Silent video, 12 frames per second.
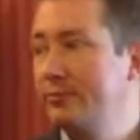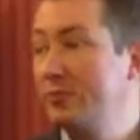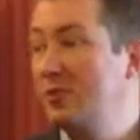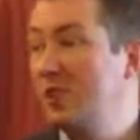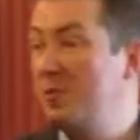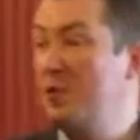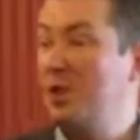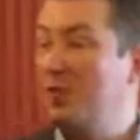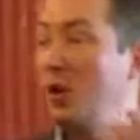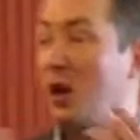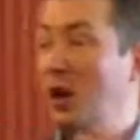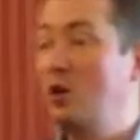So this means you've
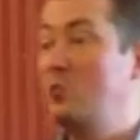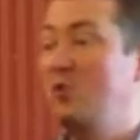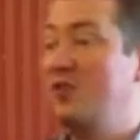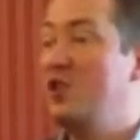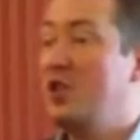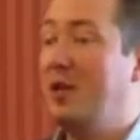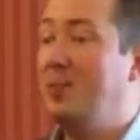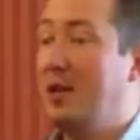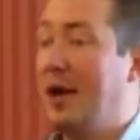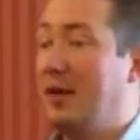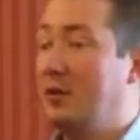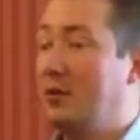got loads more visual
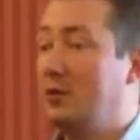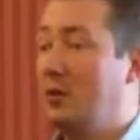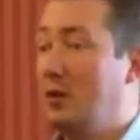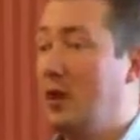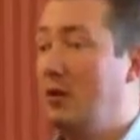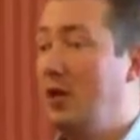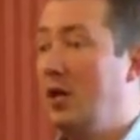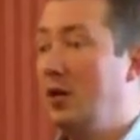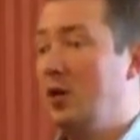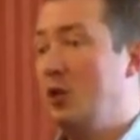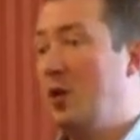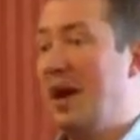impact as well.
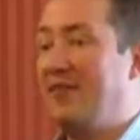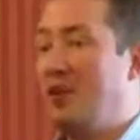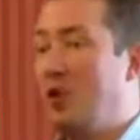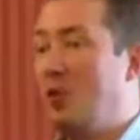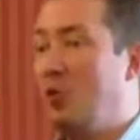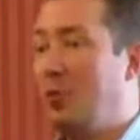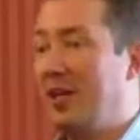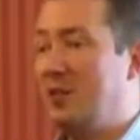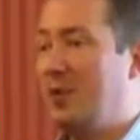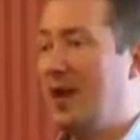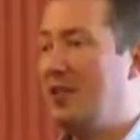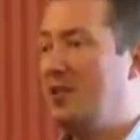Just by having a Google Plus
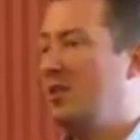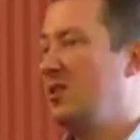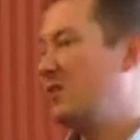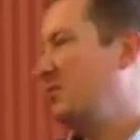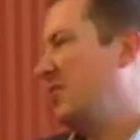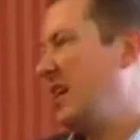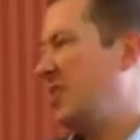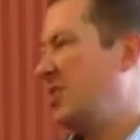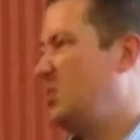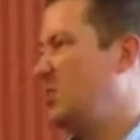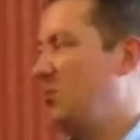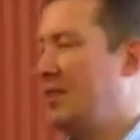page that takes
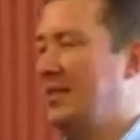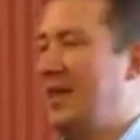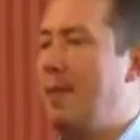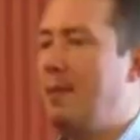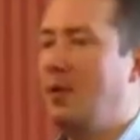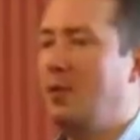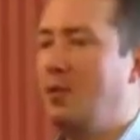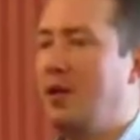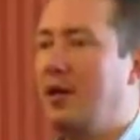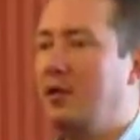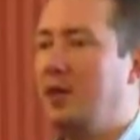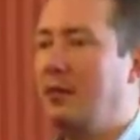it probably 10 minutes a
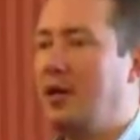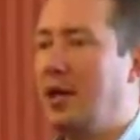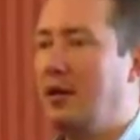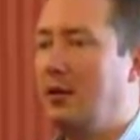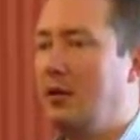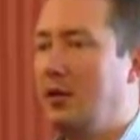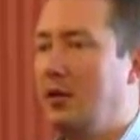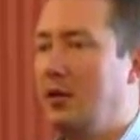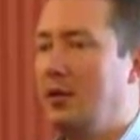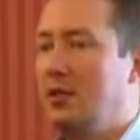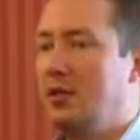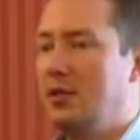week to update.
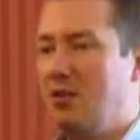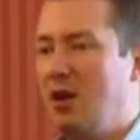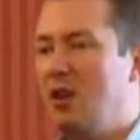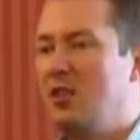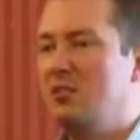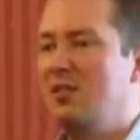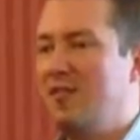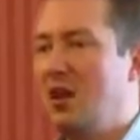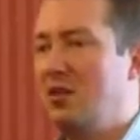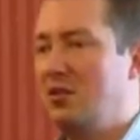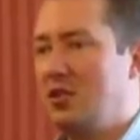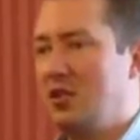So there are some
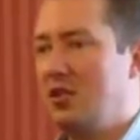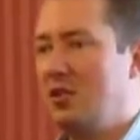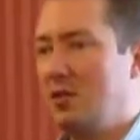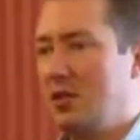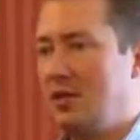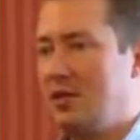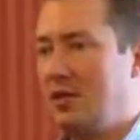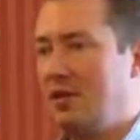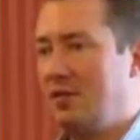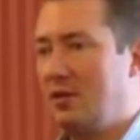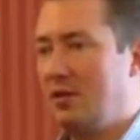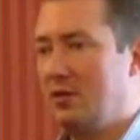advantages to doing these kind
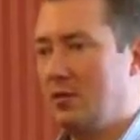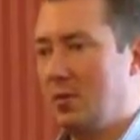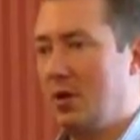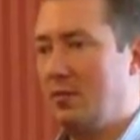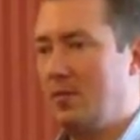of things as well.